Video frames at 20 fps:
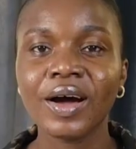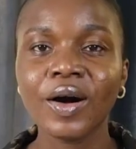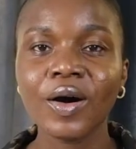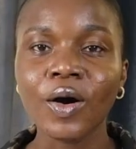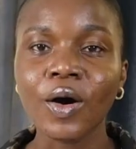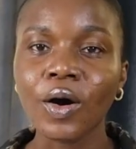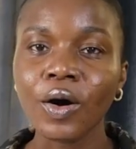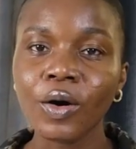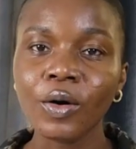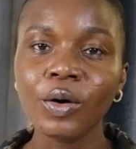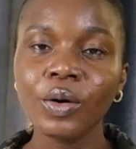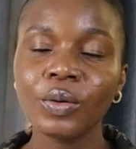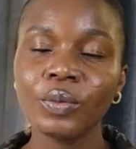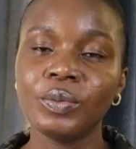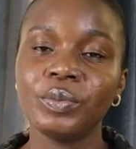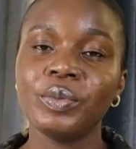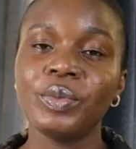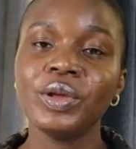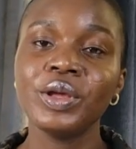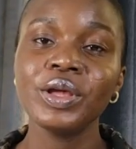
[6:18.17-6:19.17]

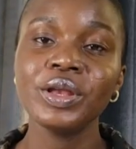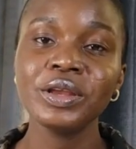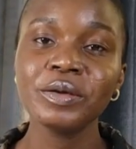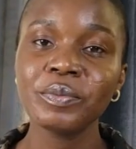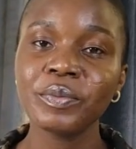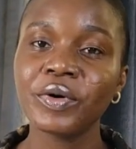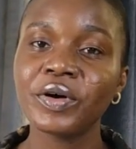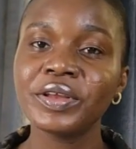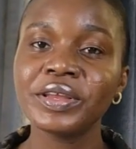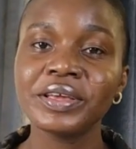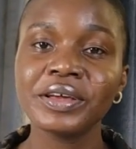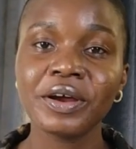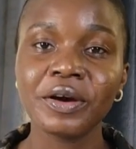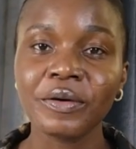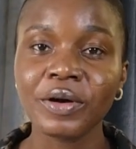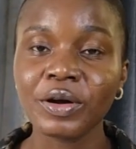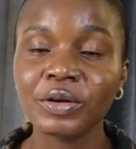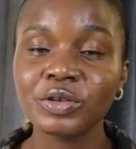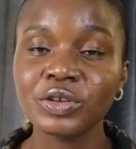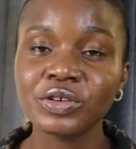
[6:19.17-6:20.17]
or anybody
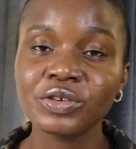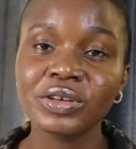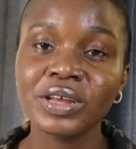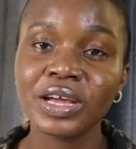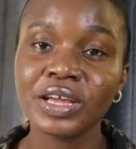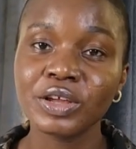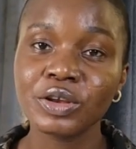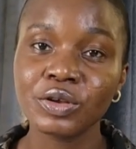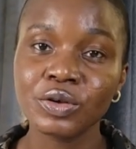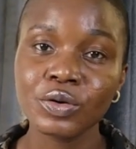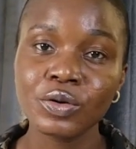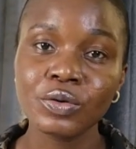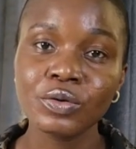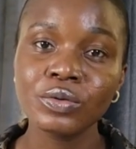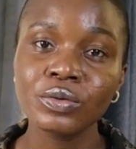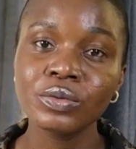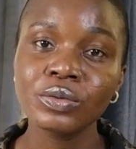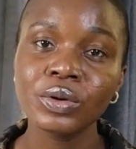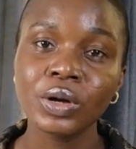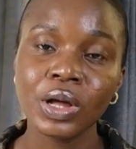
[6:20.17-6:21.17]
around you that you
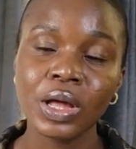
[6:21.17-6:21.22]
know